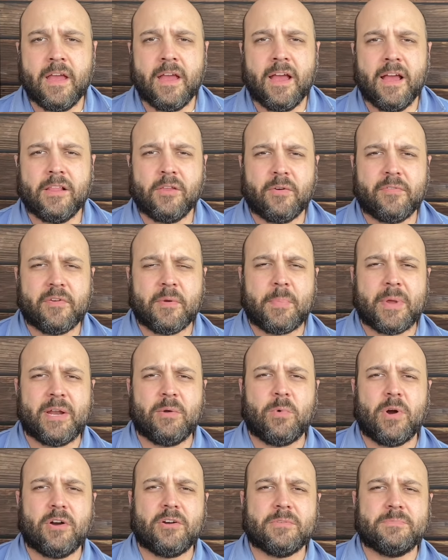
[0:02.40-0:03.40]
Hello, everybody.
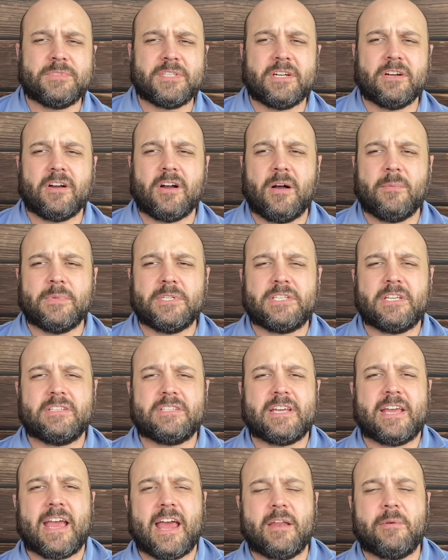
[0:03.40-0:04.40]
Welcome to the Common
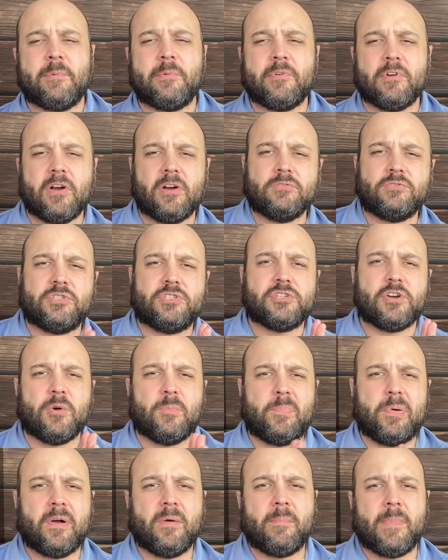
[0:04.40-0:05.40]
Sense Academy. I'm your host,
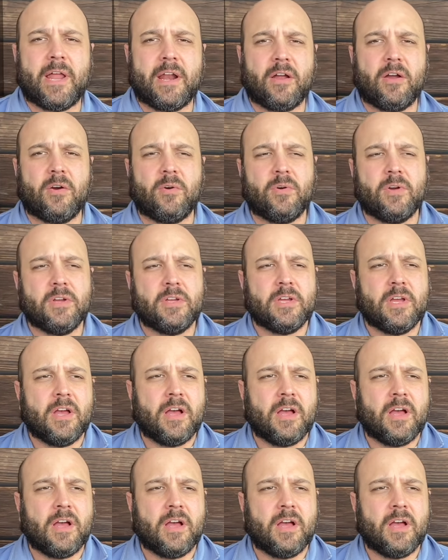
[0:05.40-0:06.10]
Joe Pometto.